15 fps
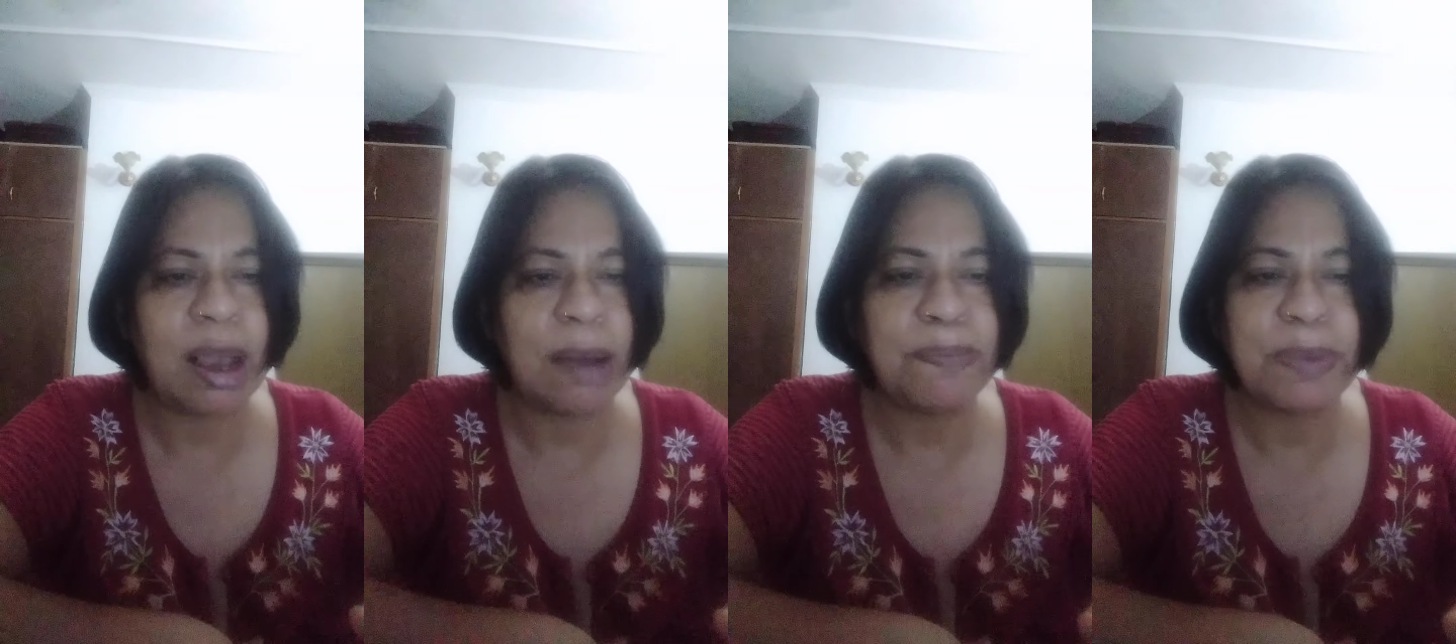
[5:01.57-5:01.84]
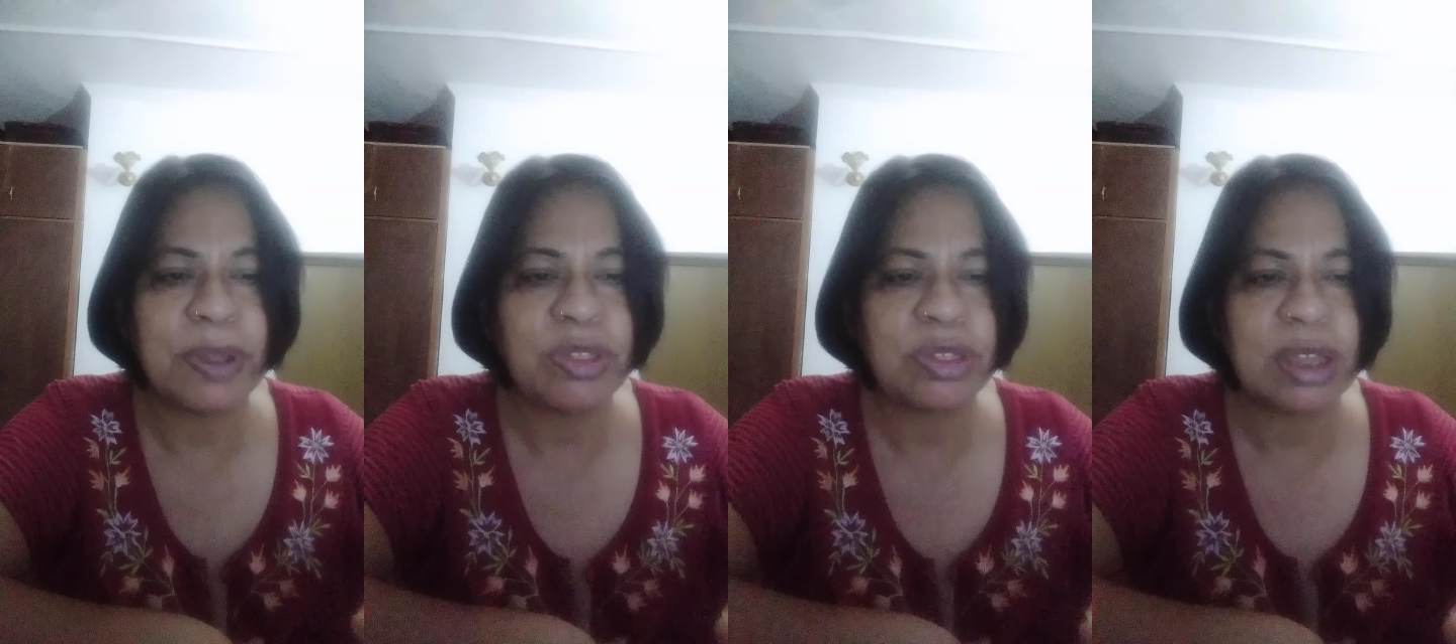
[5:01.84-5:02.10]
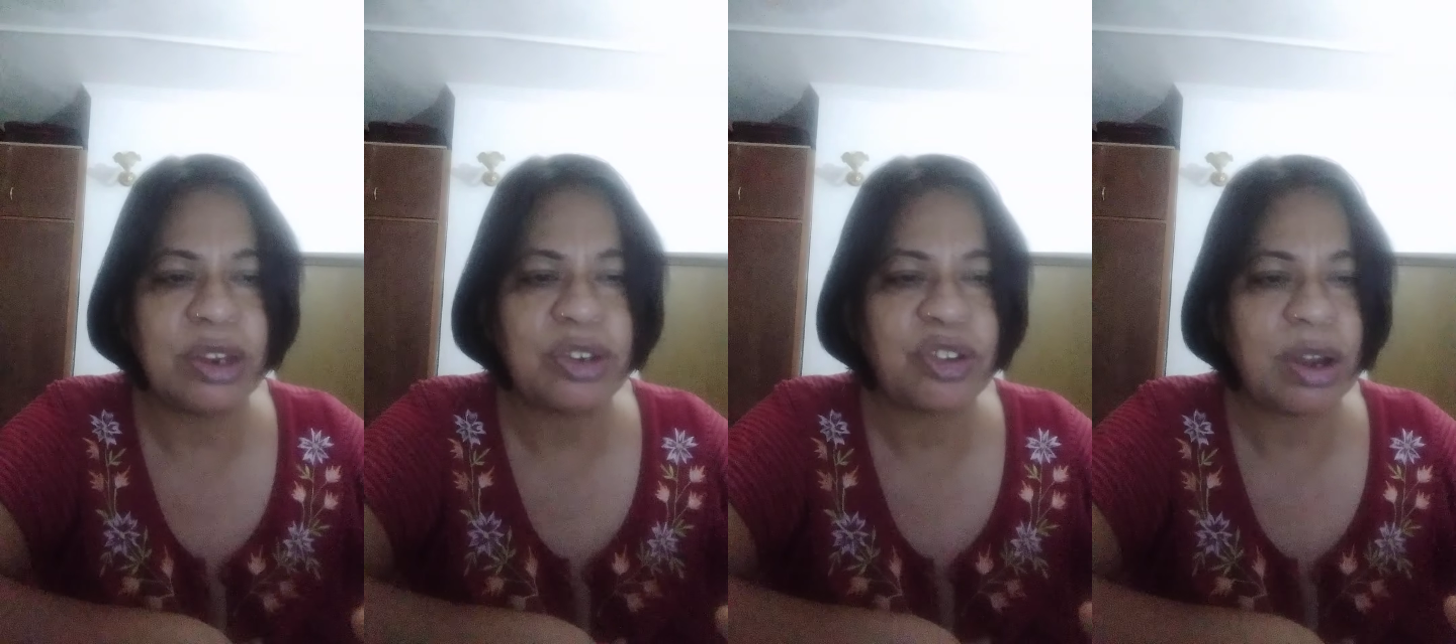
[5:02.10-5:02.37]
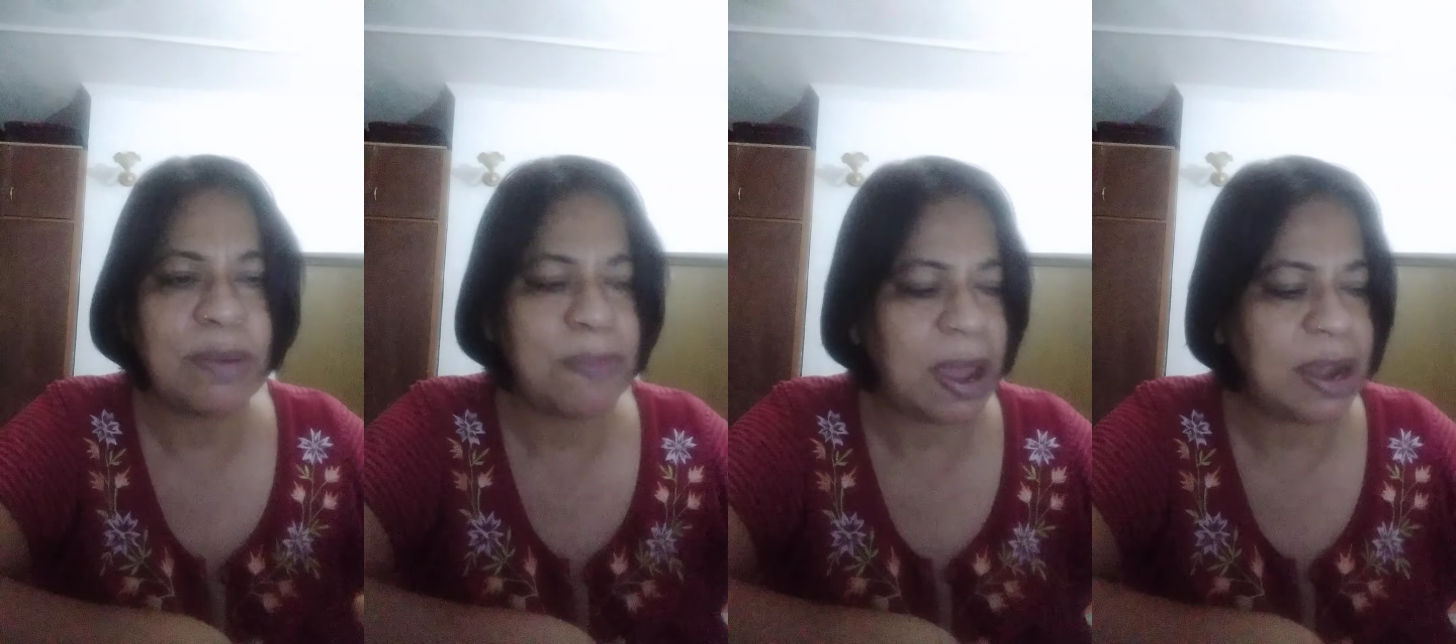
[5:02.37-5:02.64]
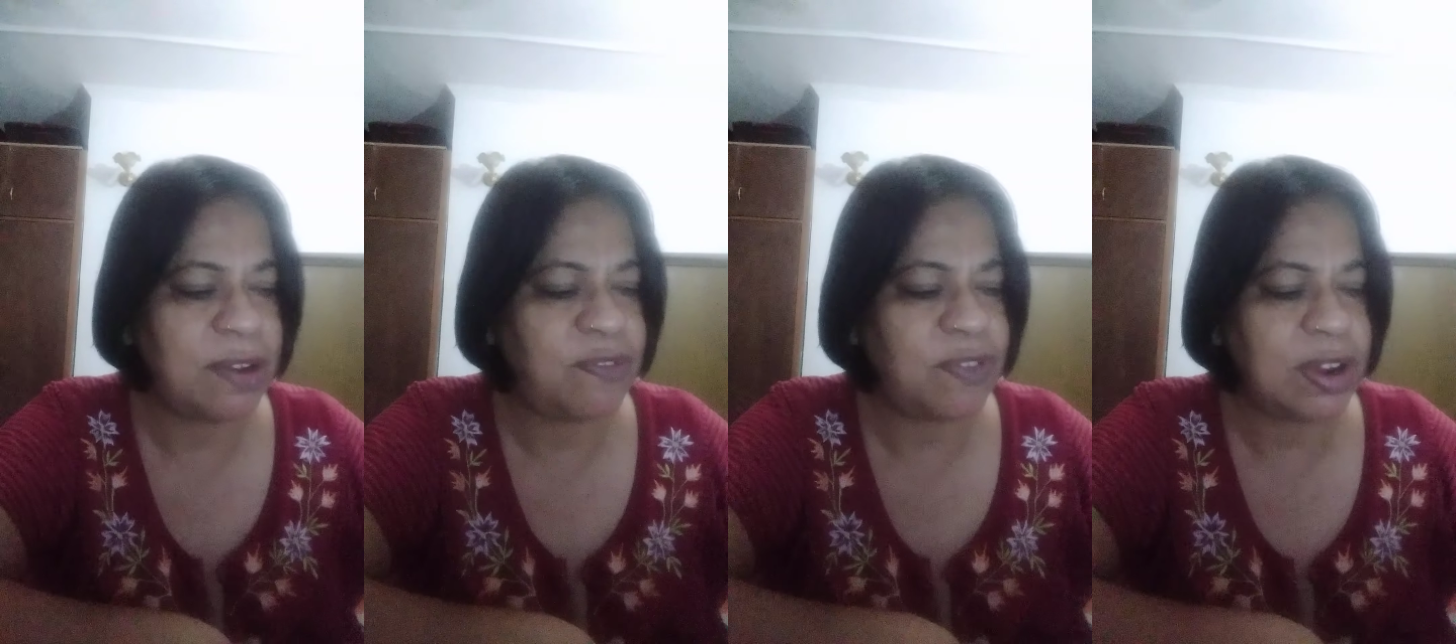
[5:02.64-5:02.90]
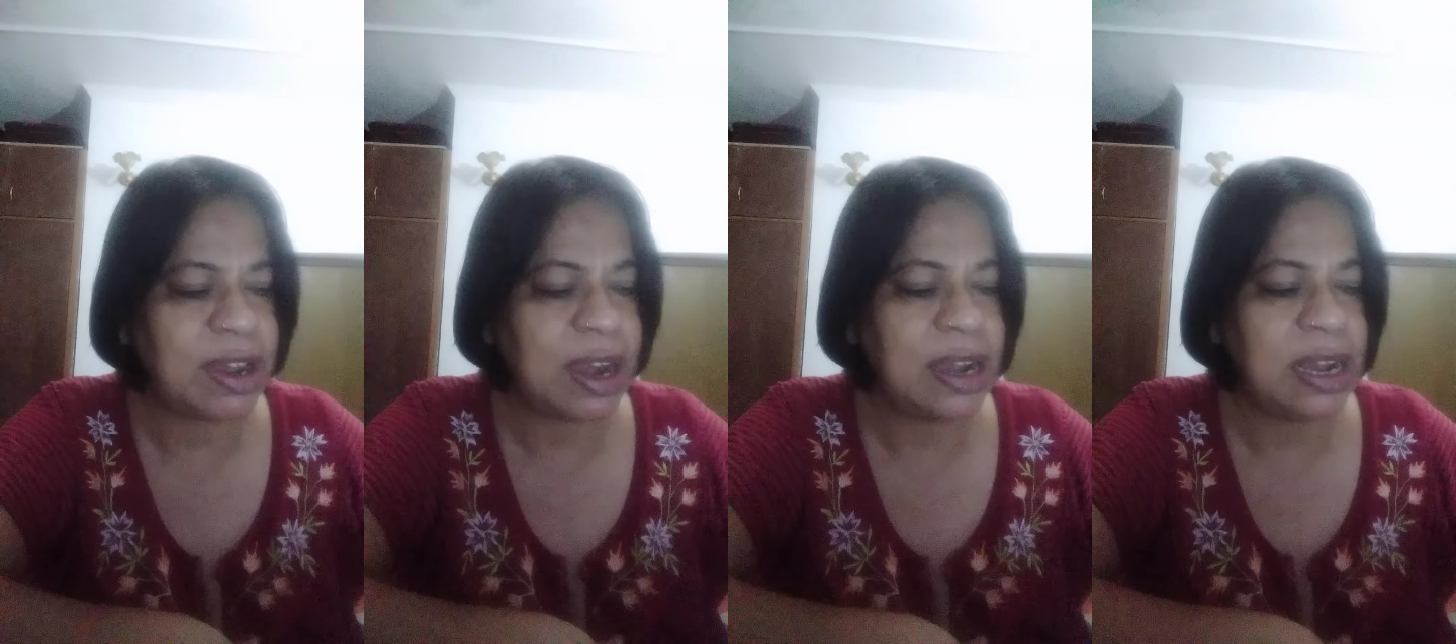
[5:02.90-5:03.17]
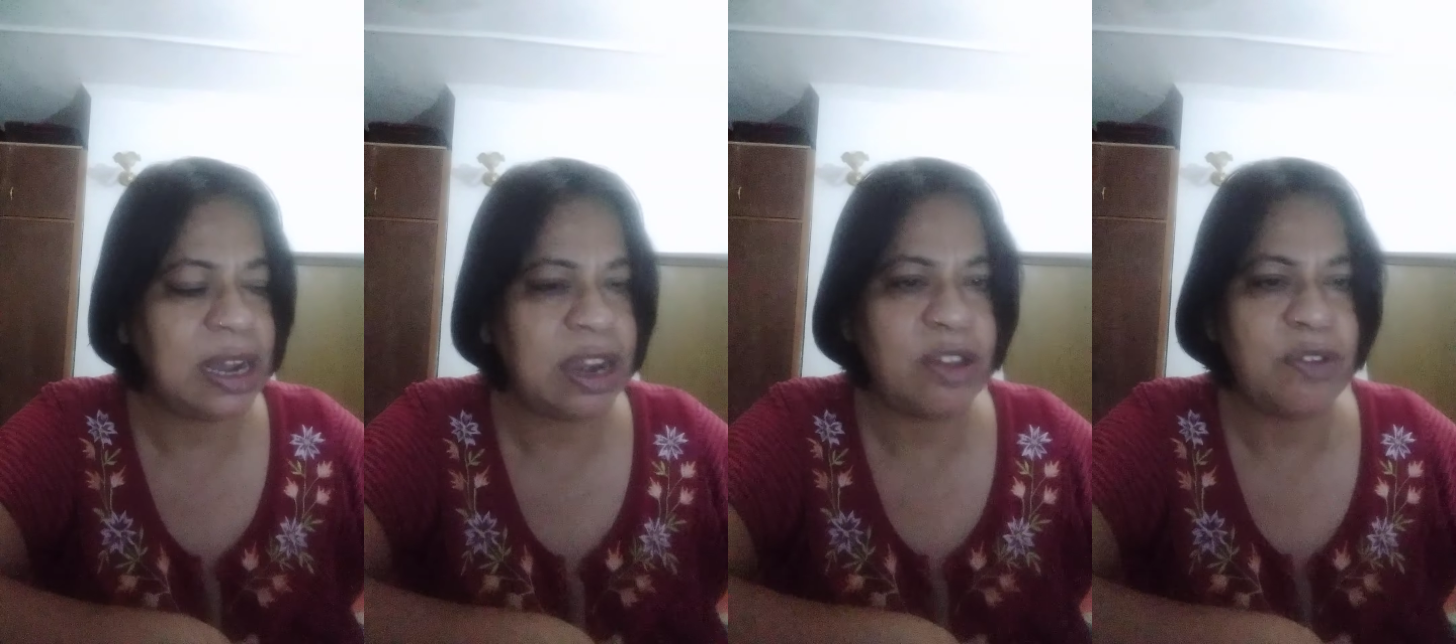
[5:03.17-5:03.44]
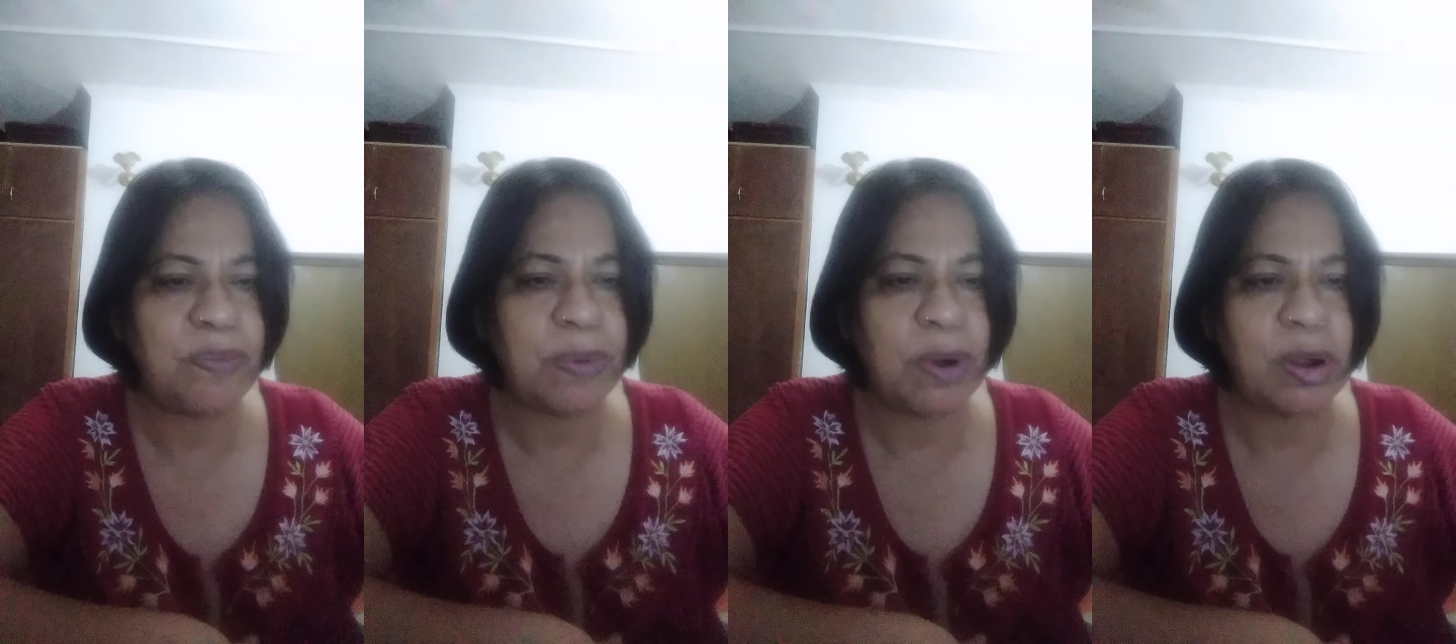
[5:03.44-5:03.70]
compensation, benefit, and
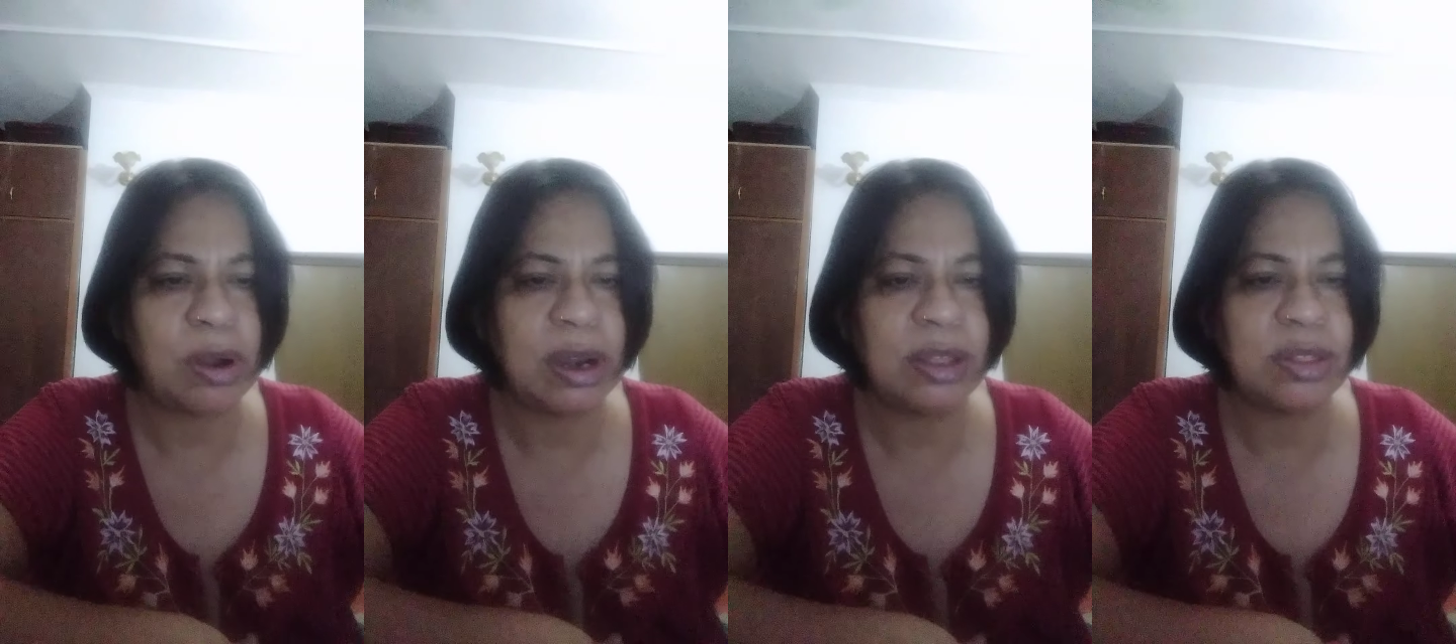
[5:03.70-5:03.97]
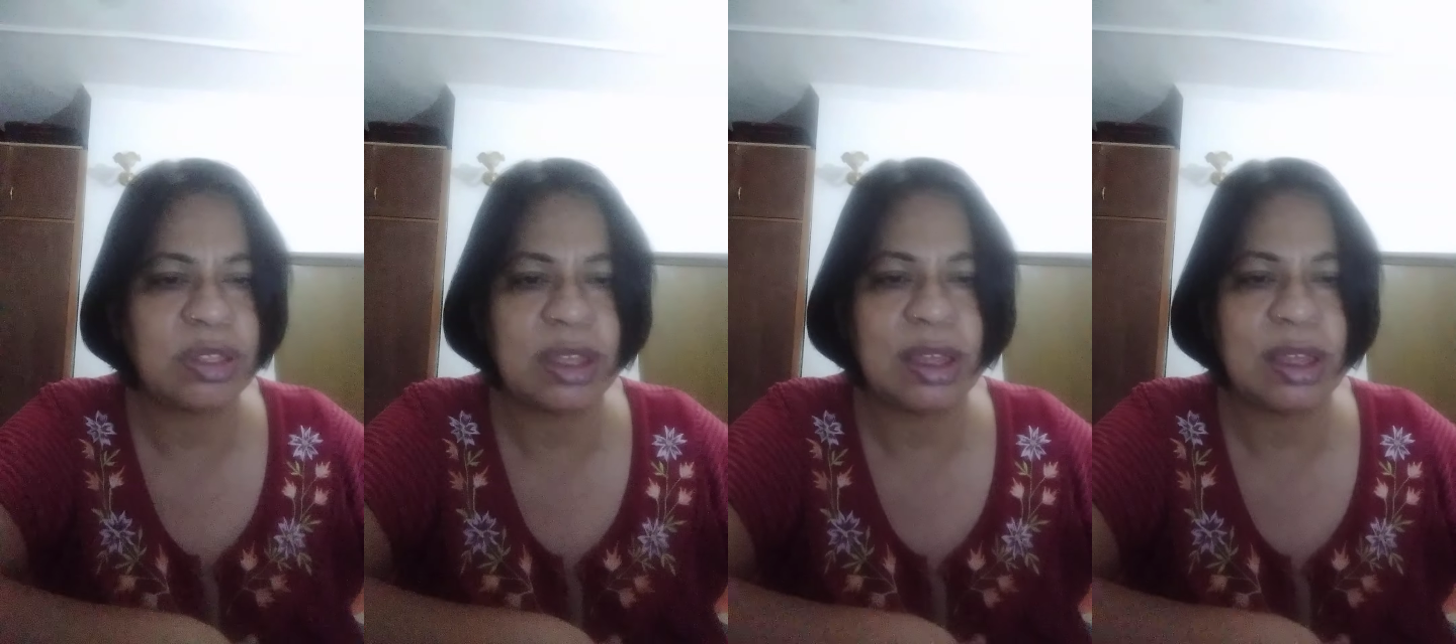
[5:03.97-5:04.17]
leave policy